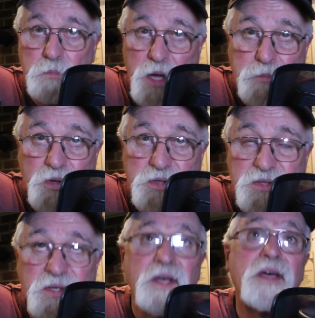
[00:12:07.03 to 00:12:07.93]

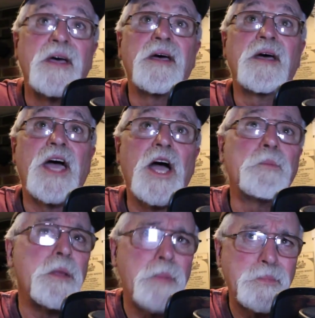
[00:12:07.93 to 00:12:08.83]
peppers, how
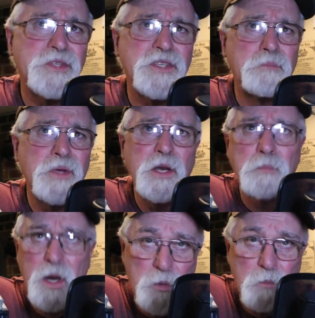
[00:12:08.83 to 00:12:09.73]
many peppers did Peter
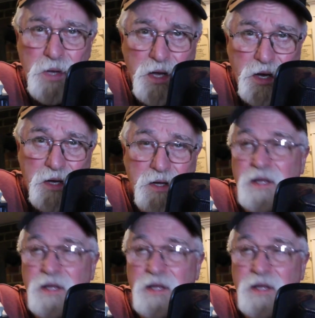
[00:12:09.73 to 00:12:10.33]
Piper pick?